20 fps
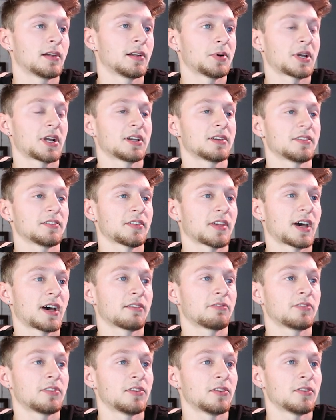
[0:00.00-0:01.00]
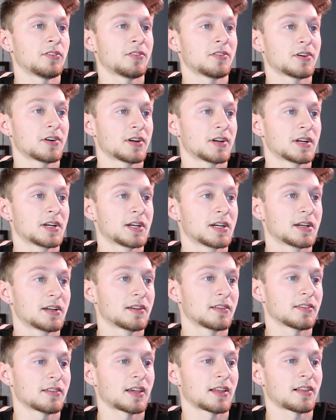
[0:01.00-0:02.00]
but I just have to,
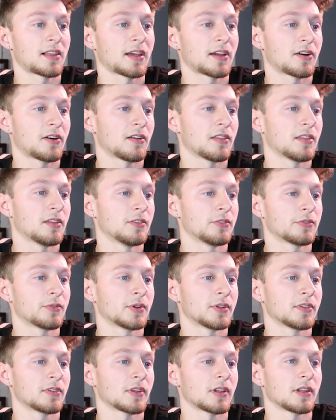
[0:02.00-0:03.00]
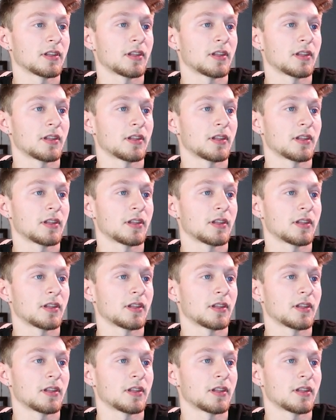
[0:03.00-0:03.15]
because I like all those ones a